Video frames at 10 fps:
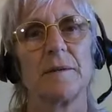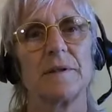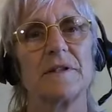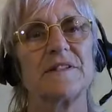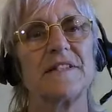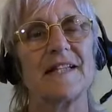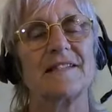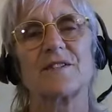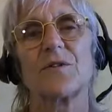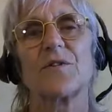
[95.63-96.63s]
because
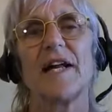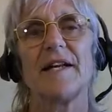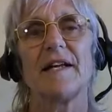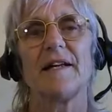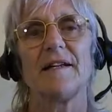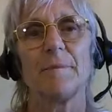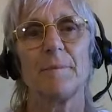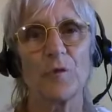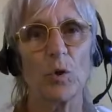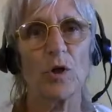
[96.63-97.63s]
that's already
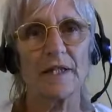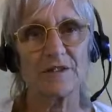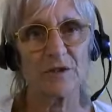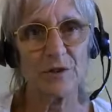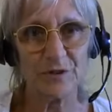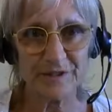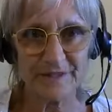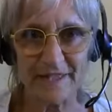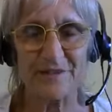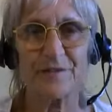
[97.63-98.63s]
talking to
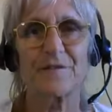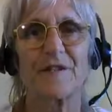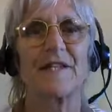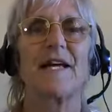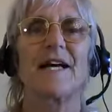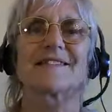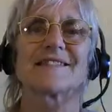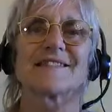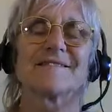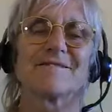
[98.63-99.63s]
yourself and
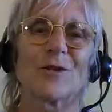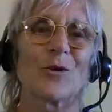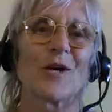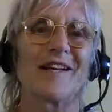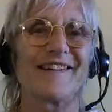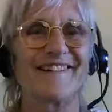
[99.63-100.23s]
that's talking.